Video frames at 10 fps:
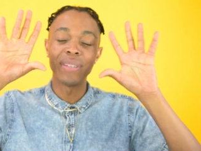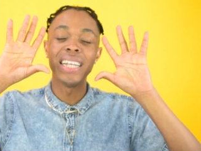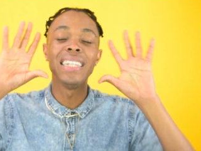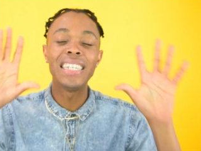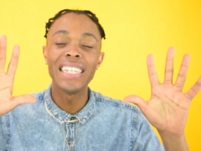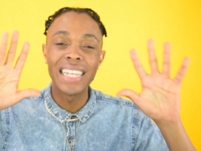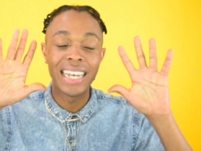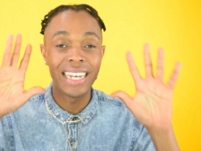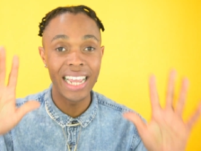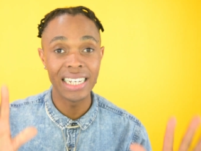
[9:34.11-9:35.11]
And this
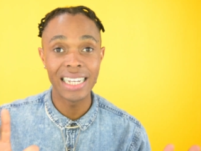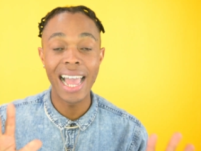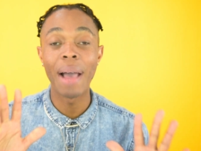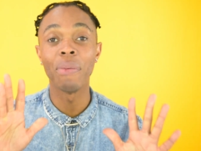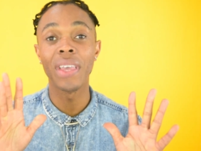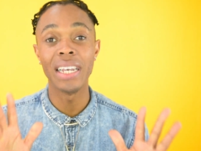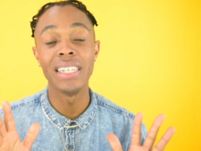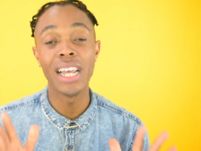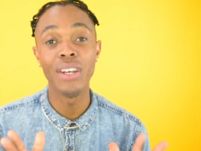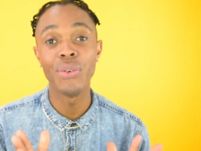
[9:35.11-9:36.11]
lady, I can
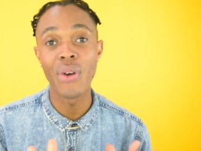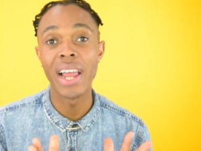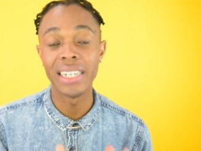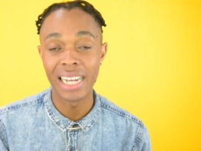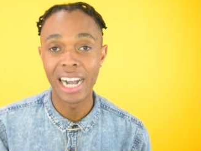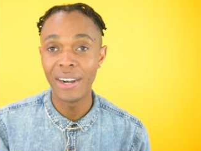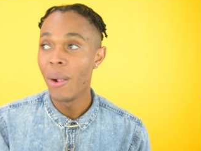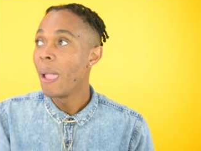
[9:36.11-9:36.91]
tell you right now,